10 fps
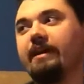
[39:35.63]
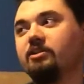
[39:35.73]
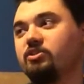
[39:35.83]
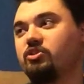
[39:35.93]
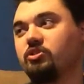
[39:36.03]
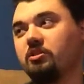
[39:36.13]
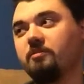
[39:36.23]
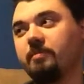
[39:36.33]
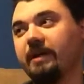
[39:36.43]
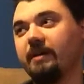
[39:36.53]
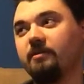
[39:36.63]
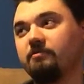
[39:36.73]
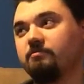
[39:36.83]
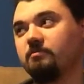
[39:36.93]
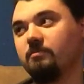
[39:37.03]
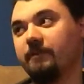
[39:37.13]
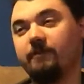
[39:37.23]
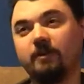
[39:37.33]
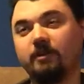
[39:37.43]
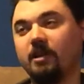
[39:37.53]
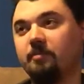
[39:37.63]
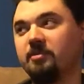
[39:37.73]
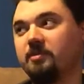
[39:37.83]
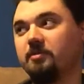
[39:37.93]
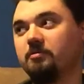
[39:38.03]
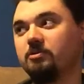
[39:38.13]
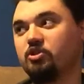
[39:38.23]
And should have been they fucked it up too.